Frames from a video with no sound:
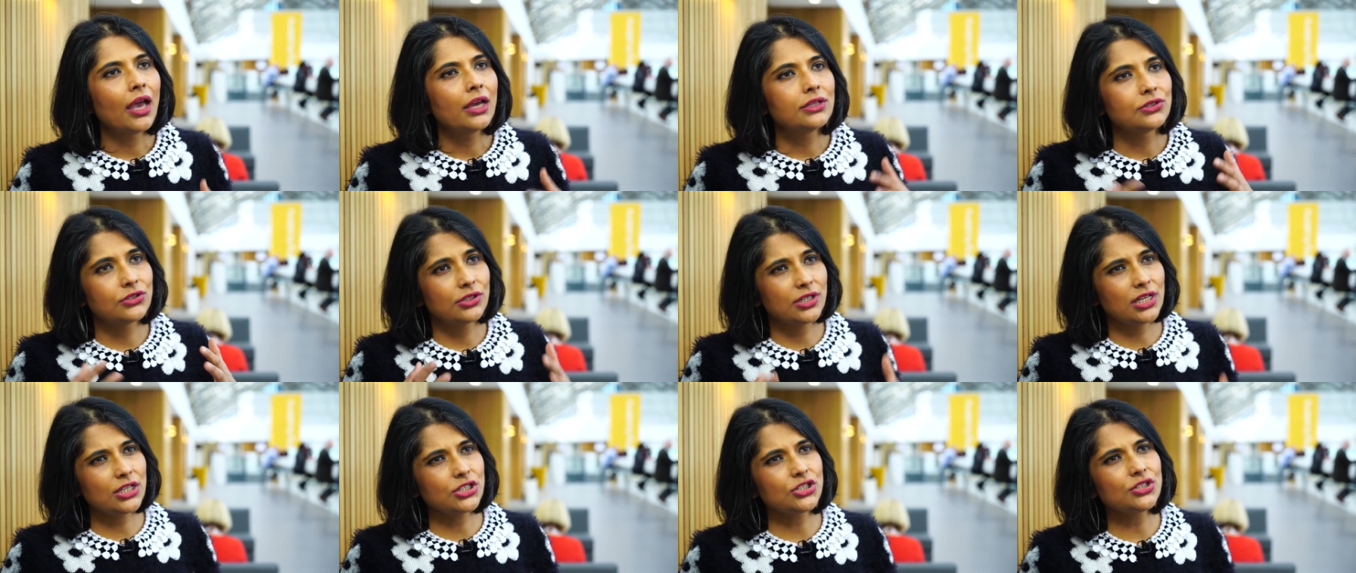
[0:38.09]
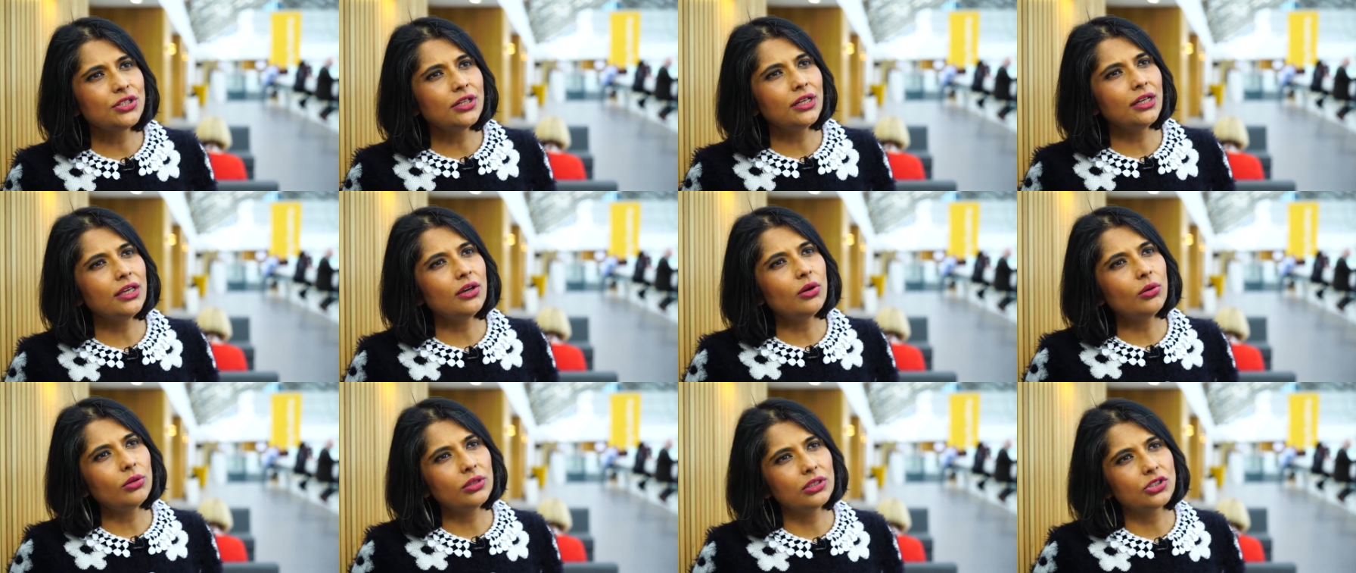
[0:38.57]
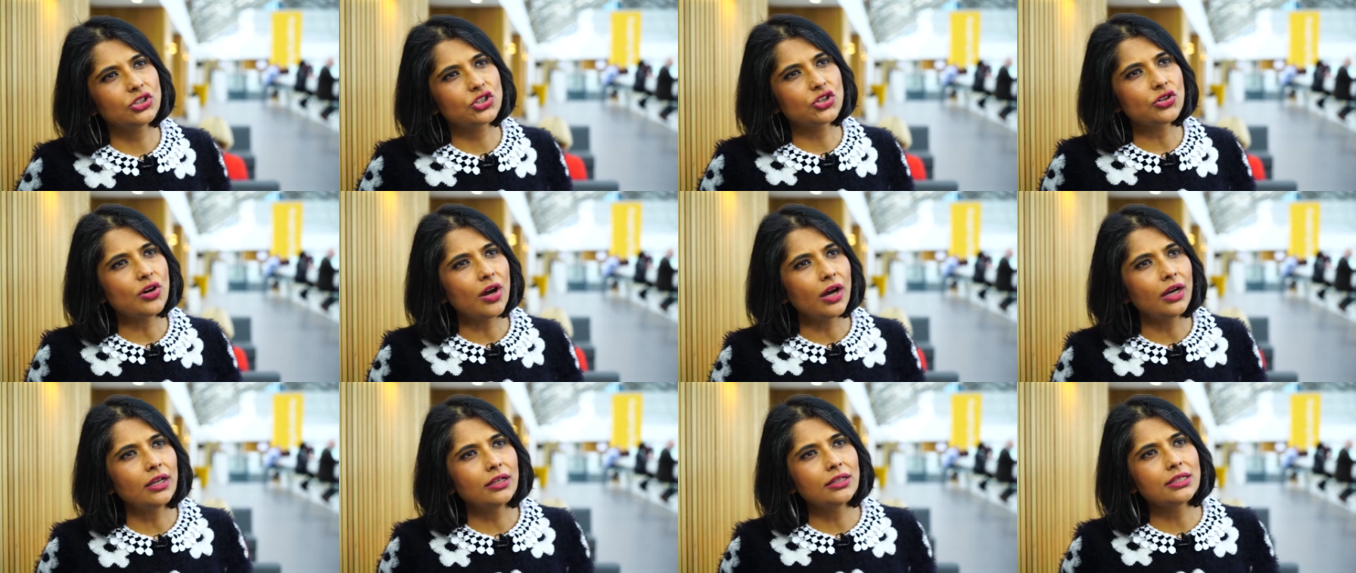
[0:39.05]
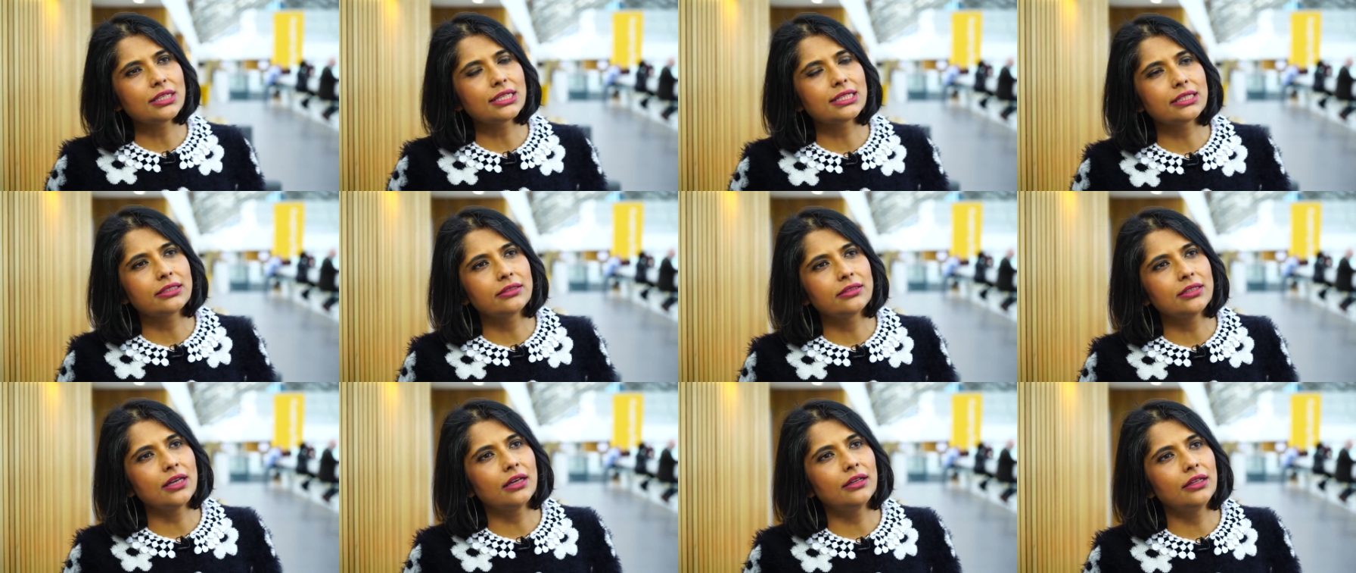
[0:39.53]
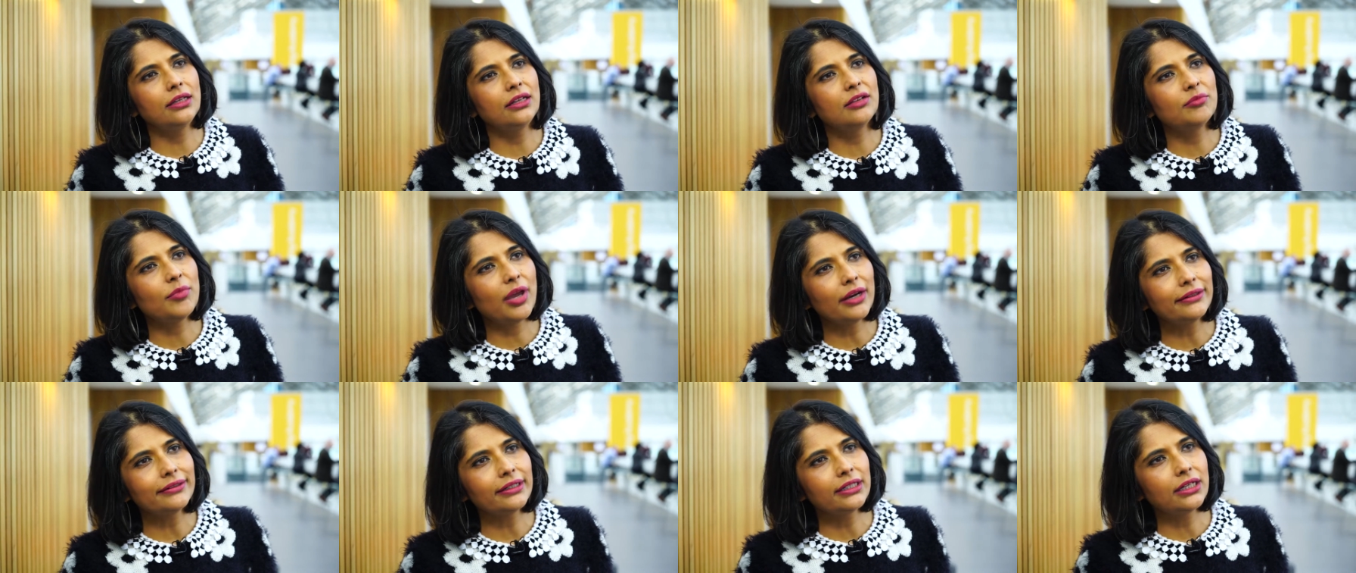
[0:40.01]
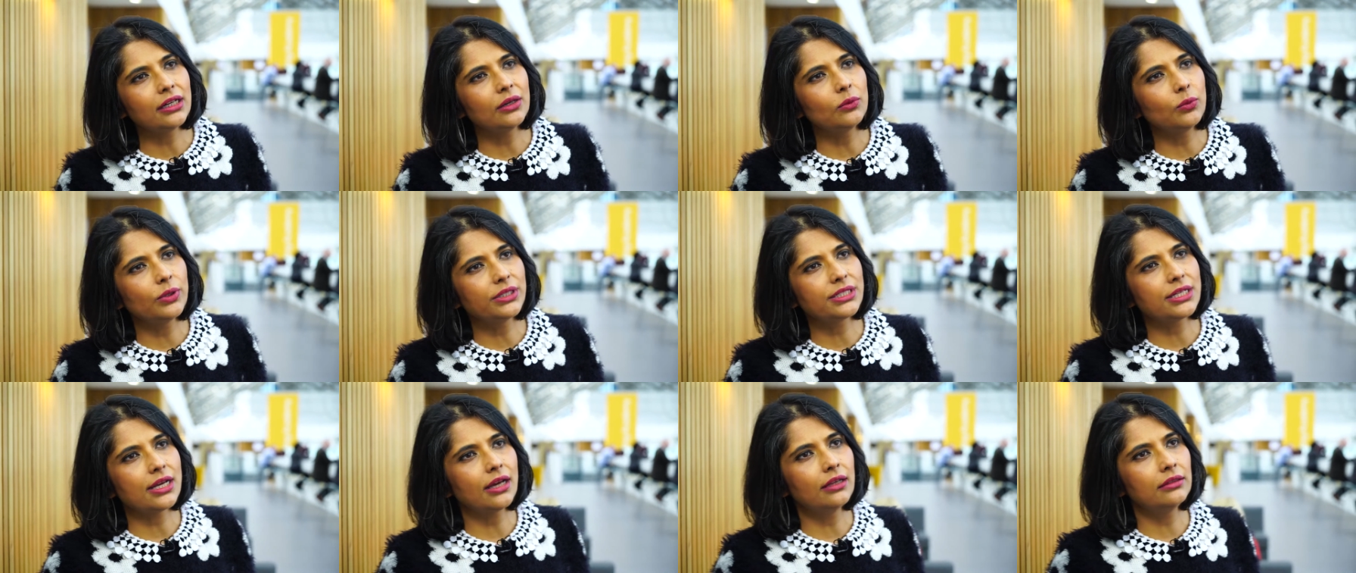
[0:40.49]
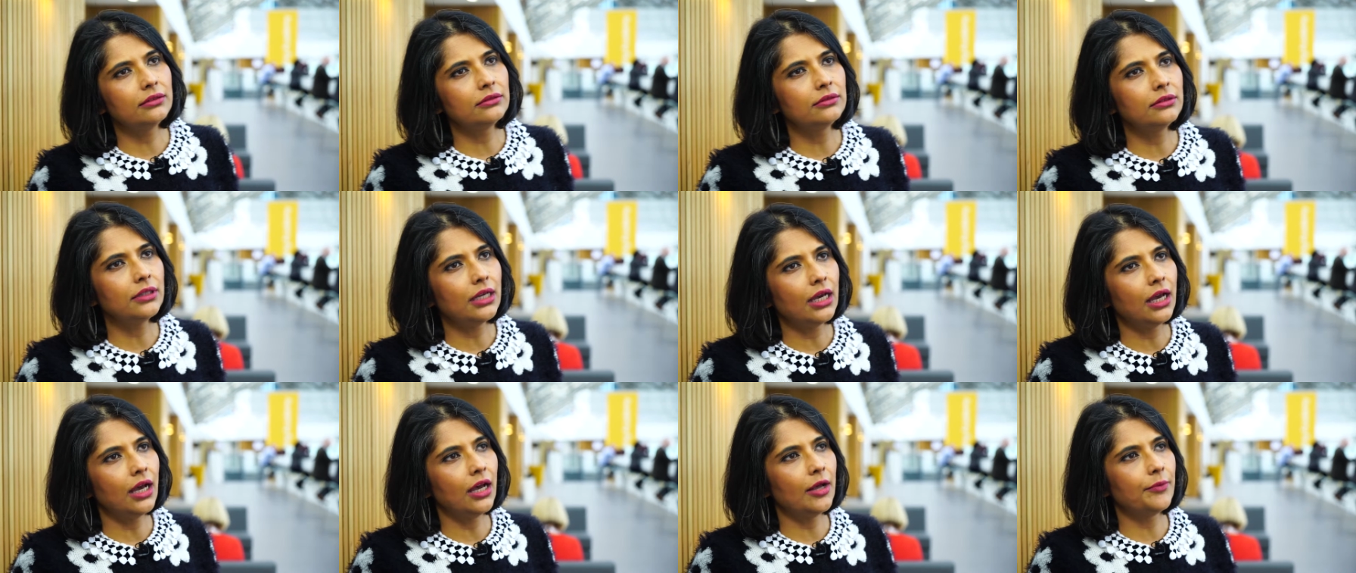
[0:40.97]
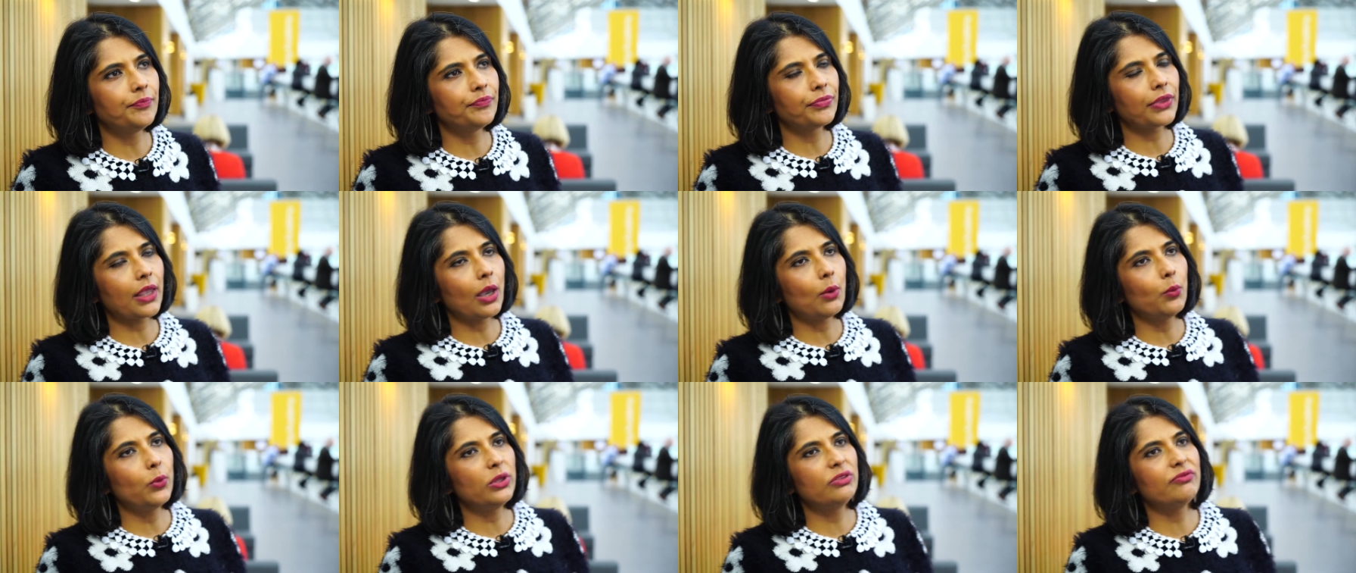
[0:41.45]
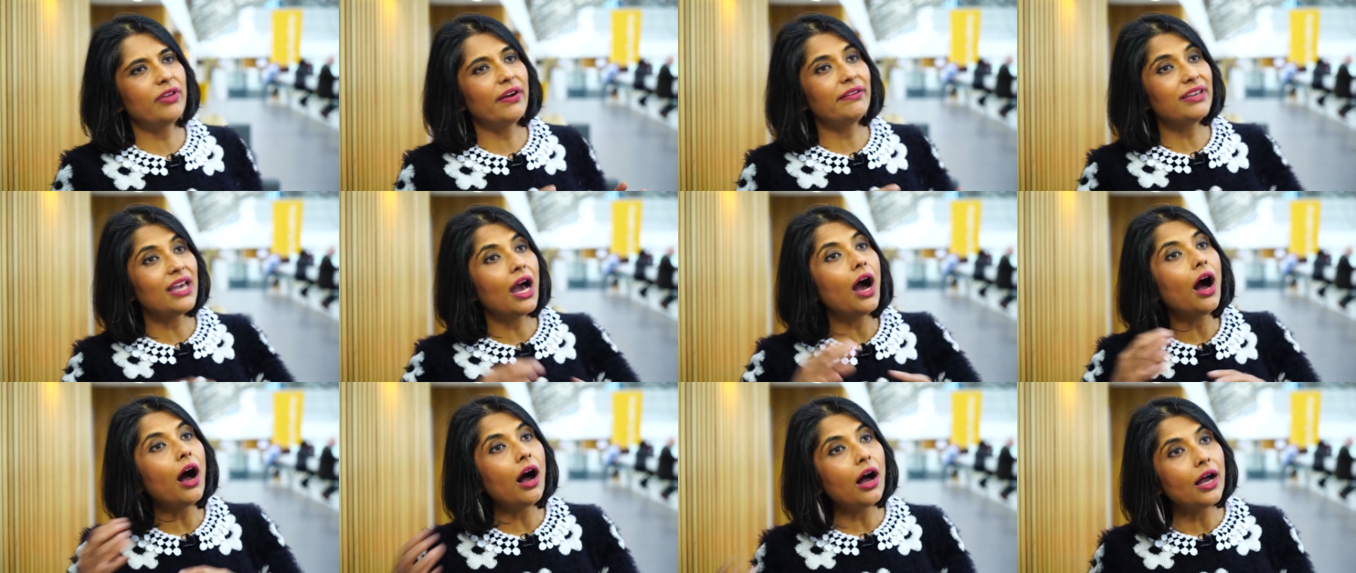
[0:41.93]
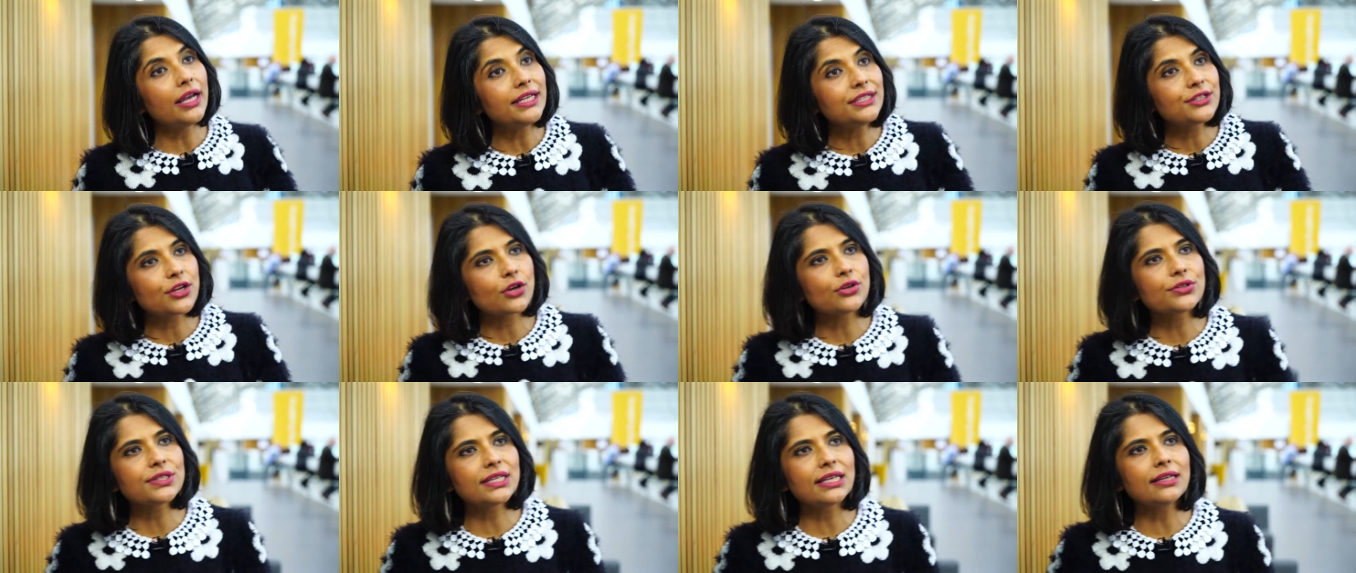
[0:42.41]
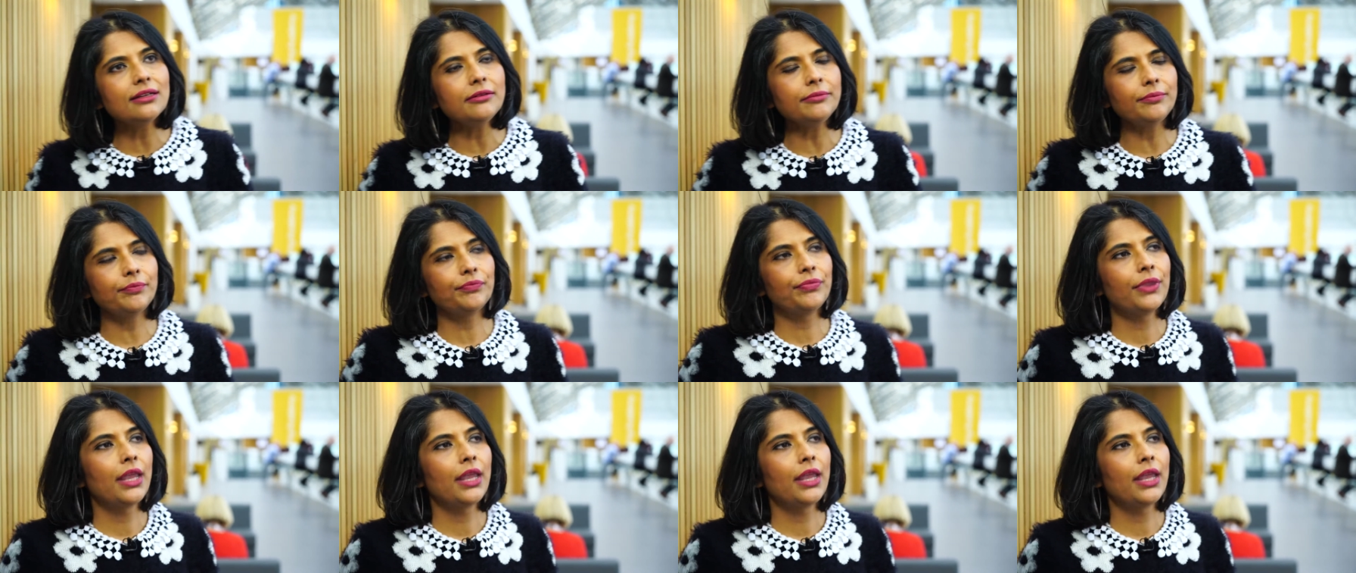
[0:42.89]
Traditionally, all the trials done in America were done um, with very high dosing,